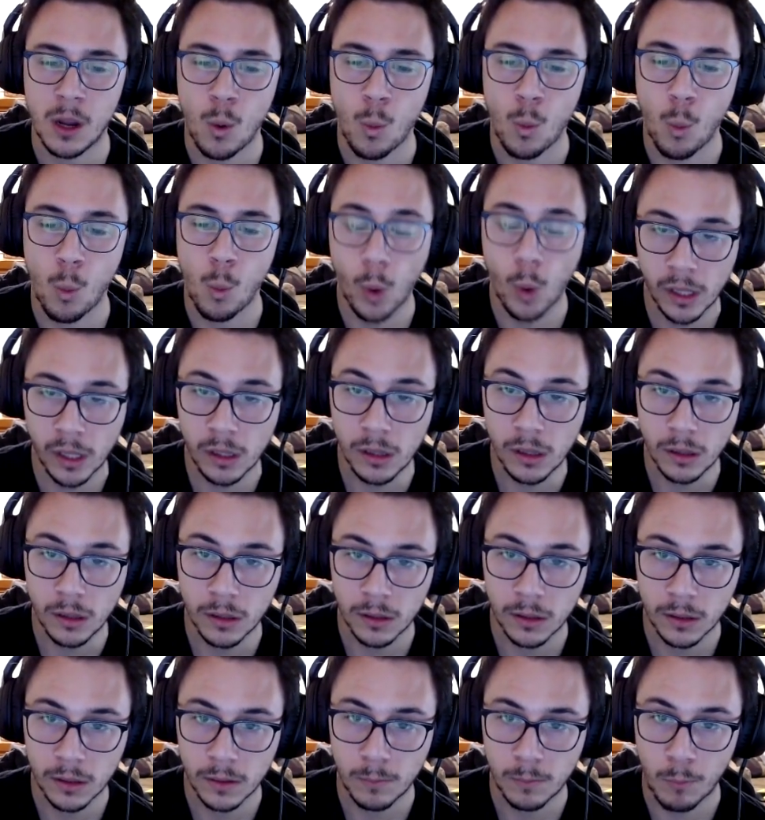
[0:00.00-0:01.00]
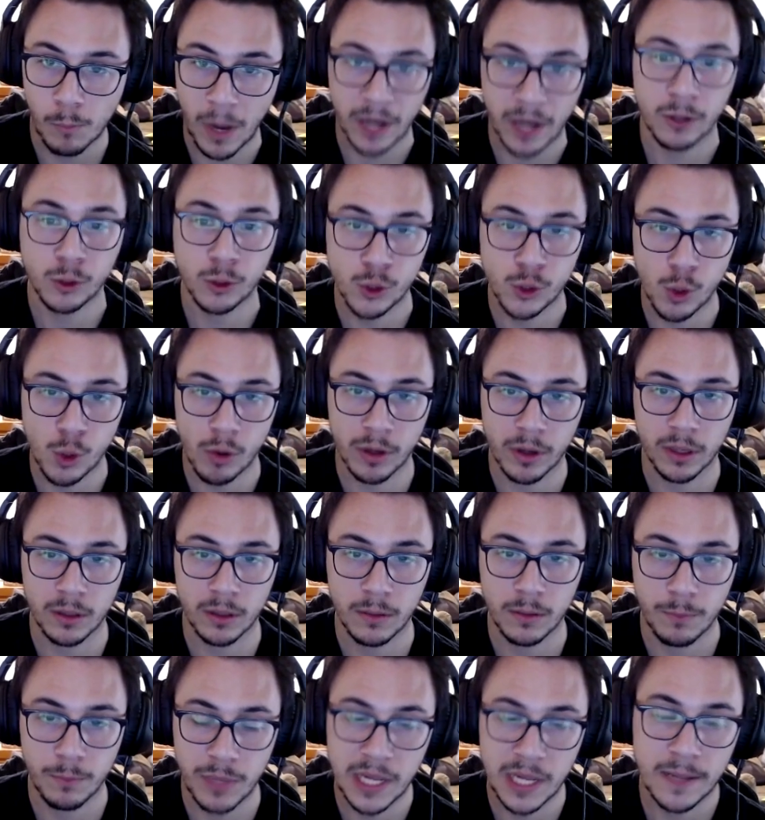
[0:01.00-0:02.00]
Will Michael
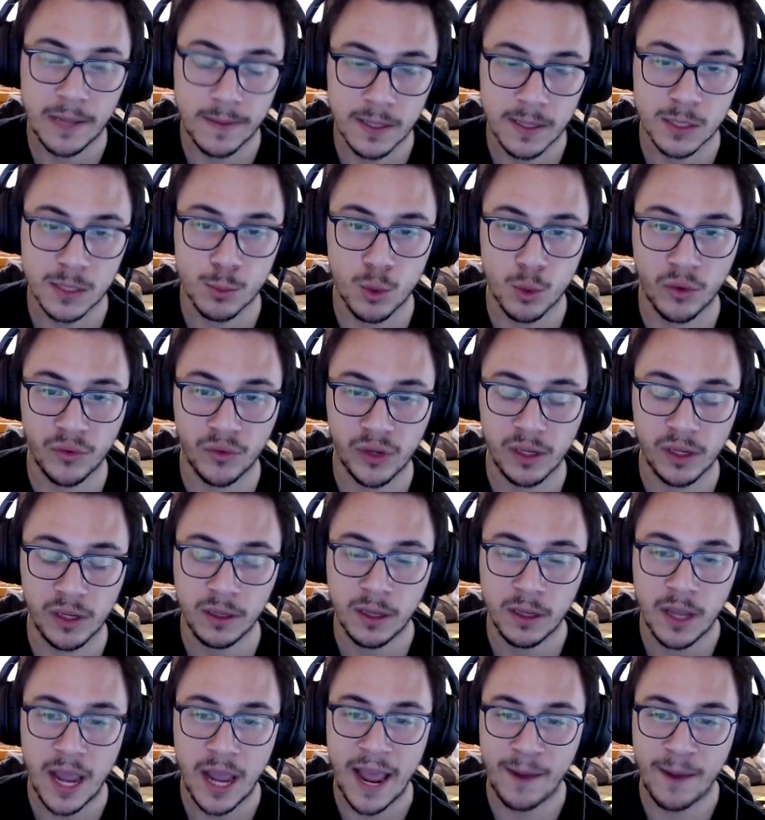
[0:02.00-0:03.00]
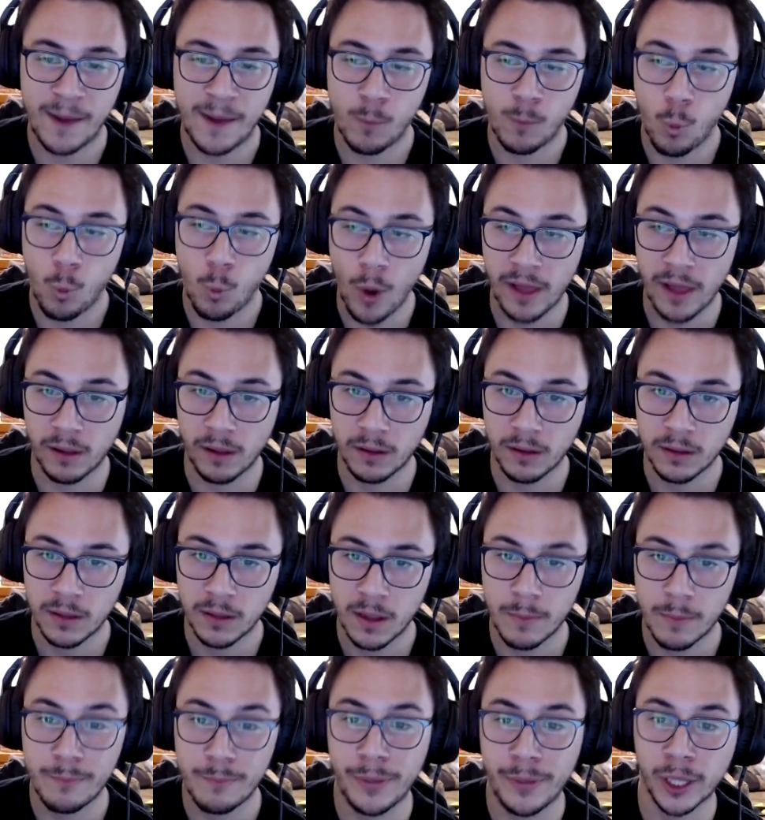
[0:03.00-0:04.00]
Jordan be in this movie, and will
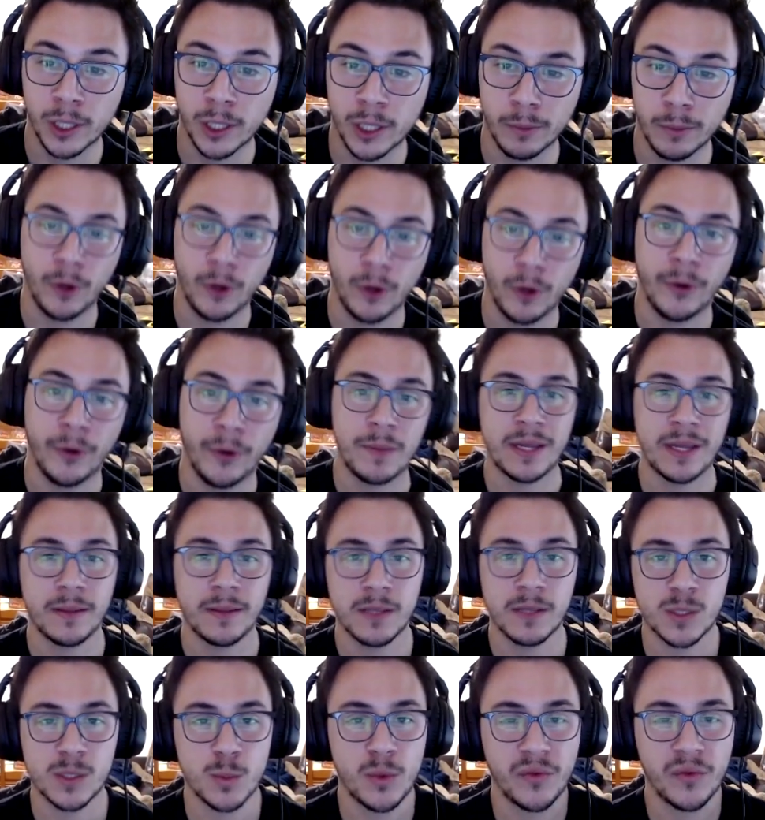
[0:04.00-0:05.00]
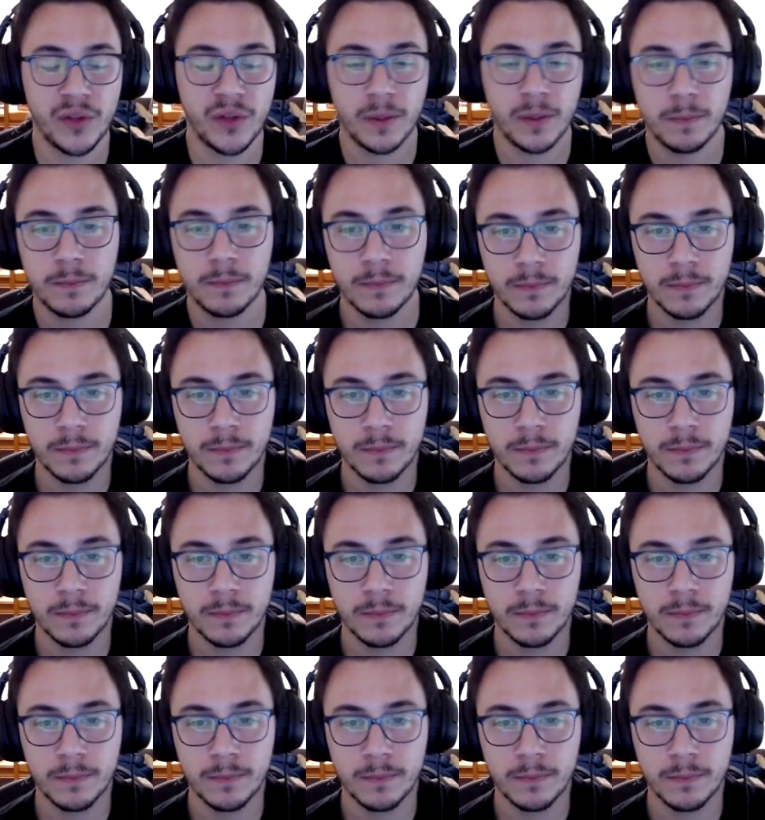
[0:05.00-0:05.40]
Bill Murray be in this movie?